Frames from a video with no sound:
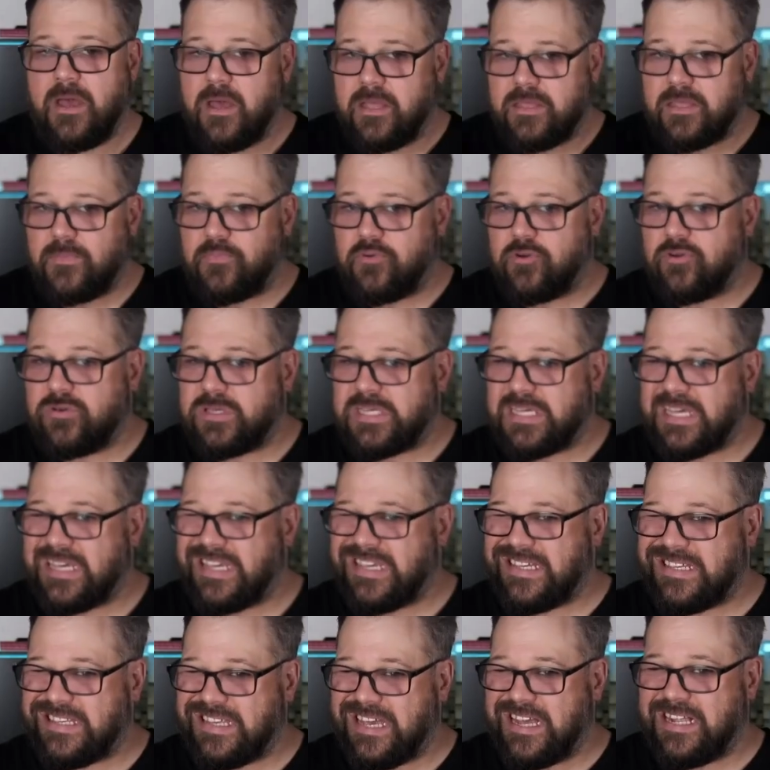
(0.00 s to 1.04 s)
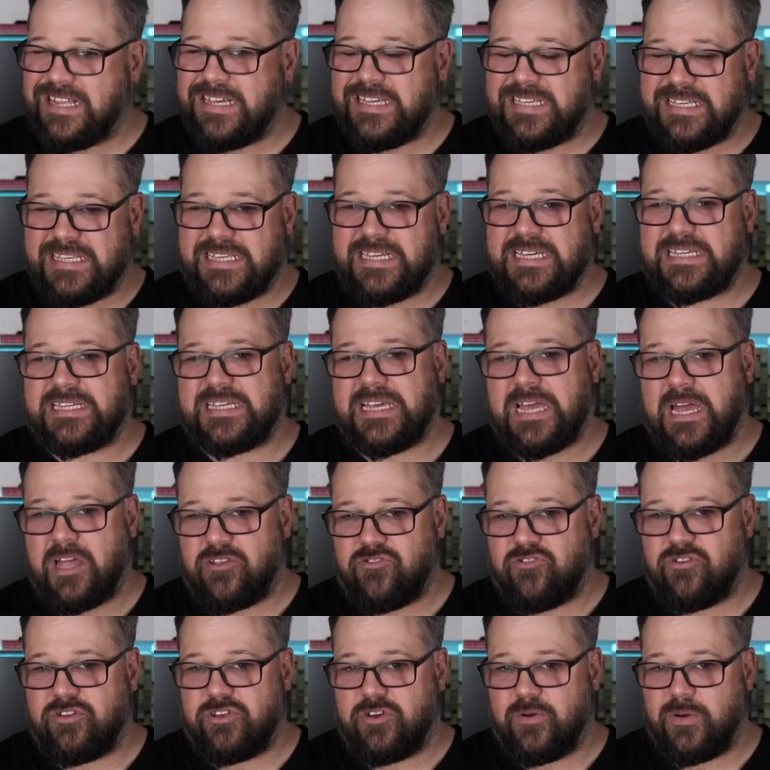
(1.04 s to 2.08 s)
The Prusa is nearly
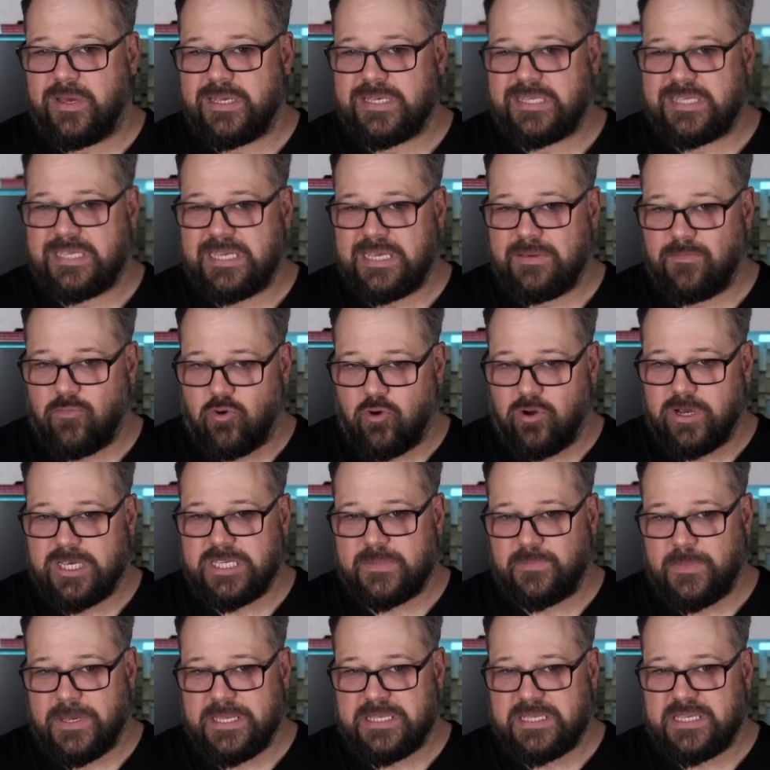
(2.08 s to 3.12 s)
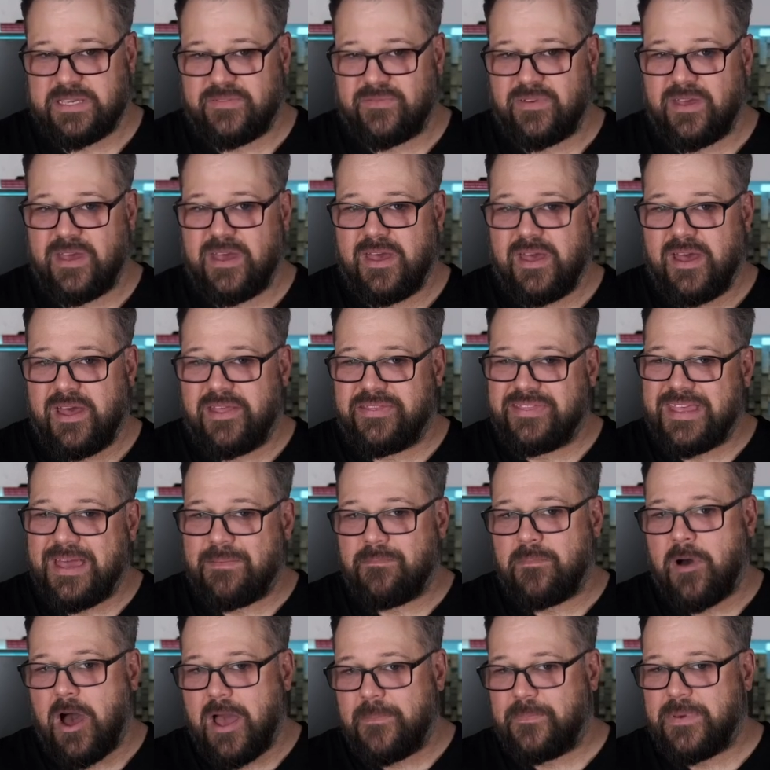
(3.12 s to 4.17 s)
$600 USD more expensive. That
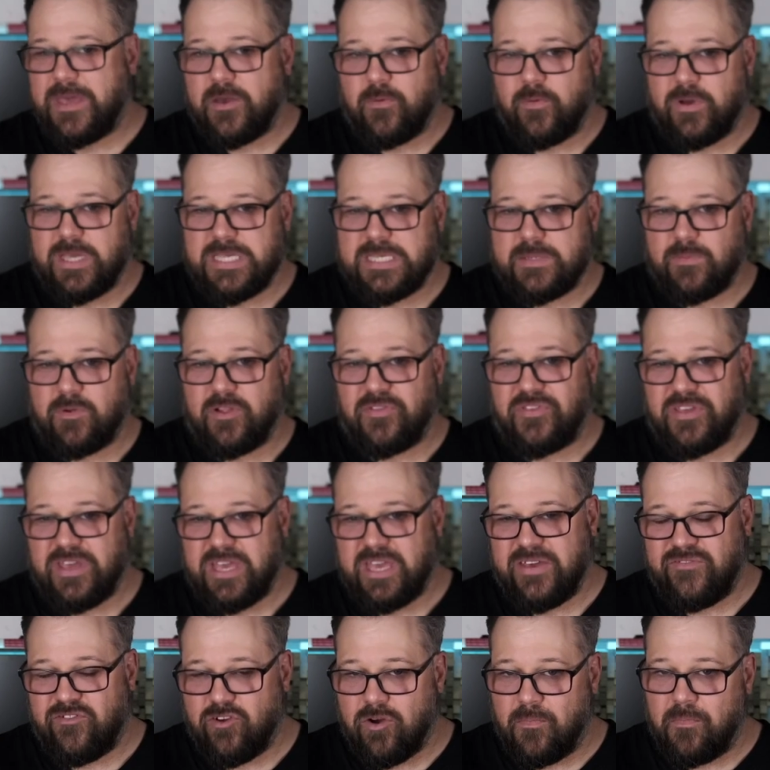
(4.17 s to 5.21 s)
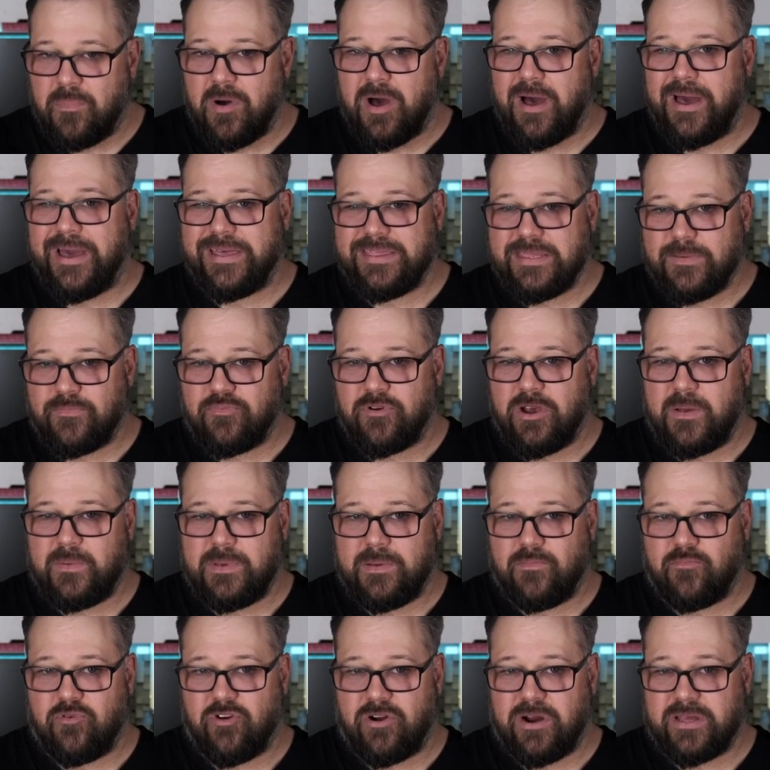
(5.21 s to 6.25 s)
might be a reasonable thing if you're buying the
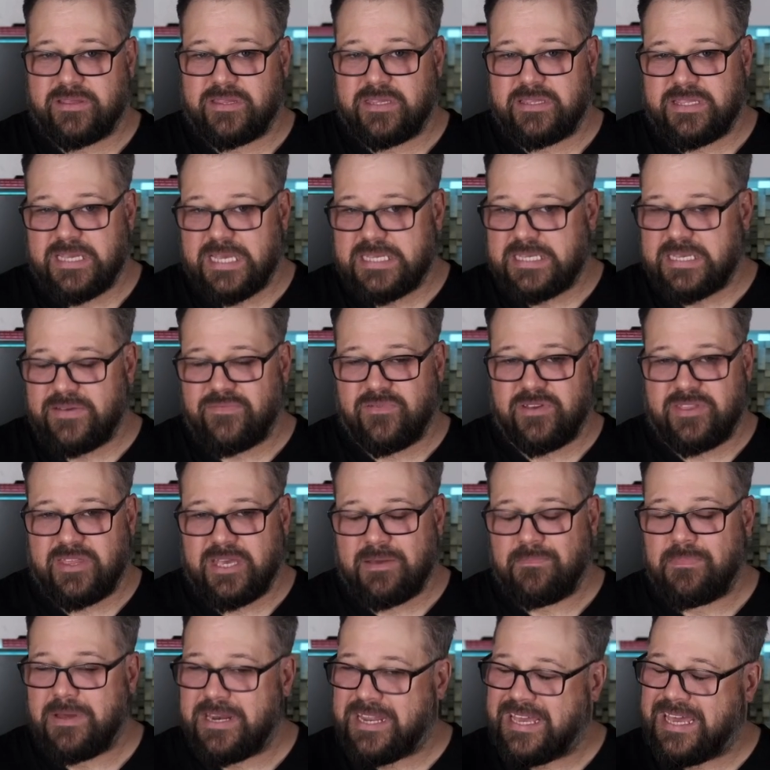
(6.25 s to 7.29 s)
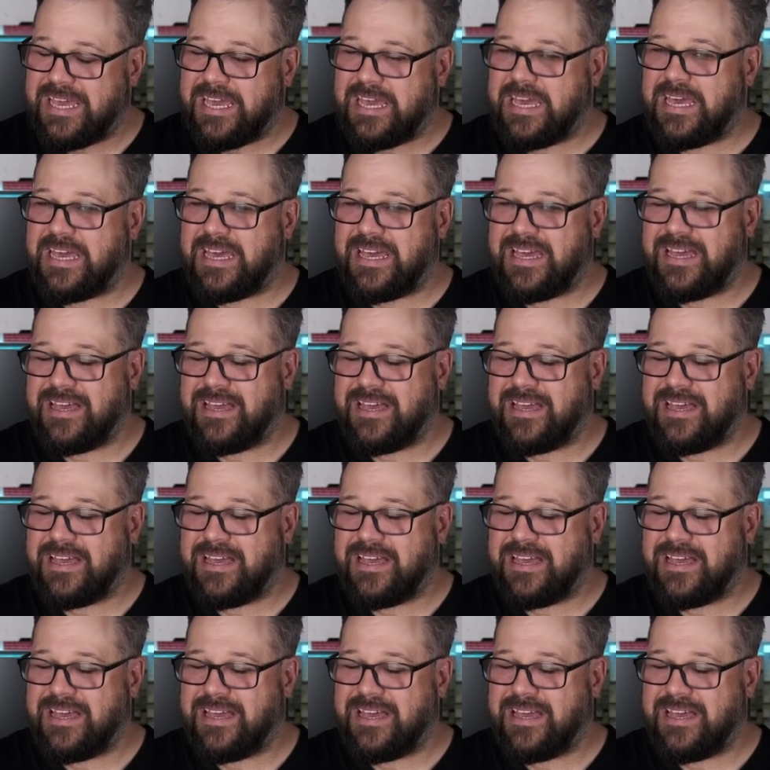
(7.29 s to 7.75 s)
premium product that does everything, but here